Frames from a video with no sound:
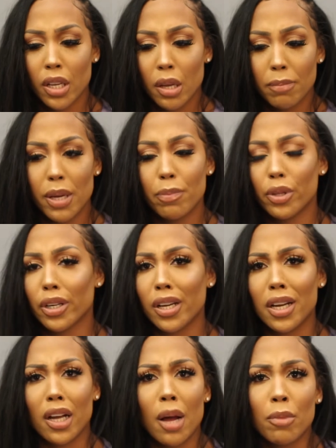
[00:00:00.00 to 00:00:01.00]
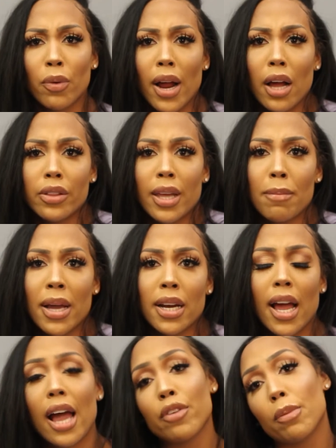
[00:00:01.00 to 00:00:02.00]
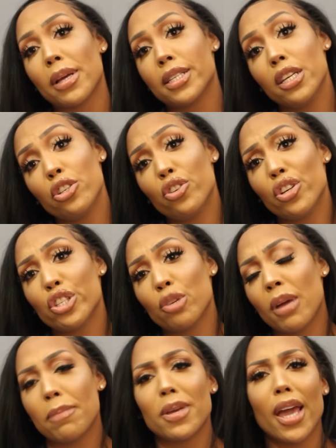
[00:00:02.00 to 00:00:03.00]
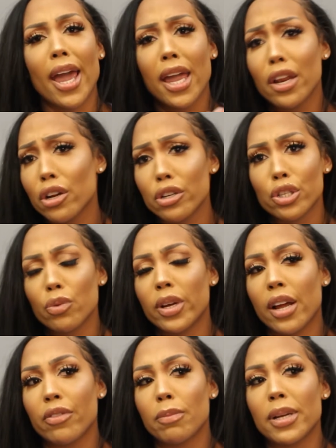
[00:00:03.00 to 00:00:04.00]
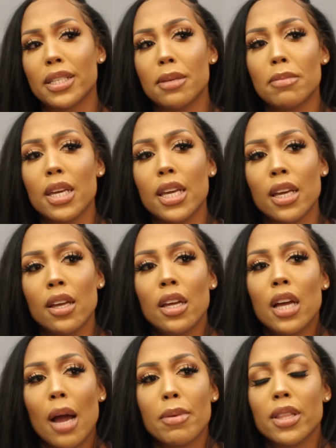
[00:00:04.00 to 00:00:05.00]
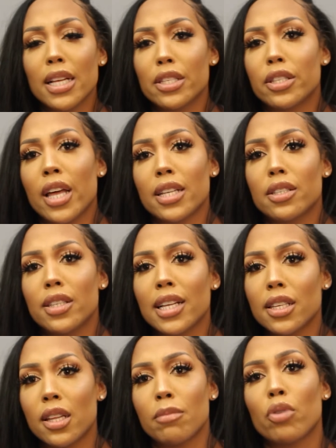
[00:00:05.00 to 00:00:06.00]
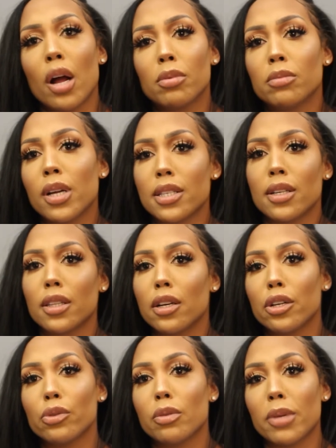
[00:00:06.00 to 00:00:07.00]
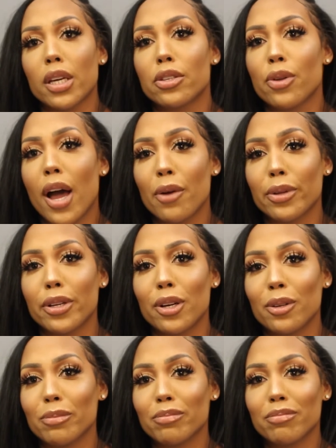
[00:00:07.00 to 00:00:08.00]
people are going to come around that might not have your best interest. There might be haters or whatever. But to me, I mean, that's a them problem. It has nothing to do with me. So I really don't.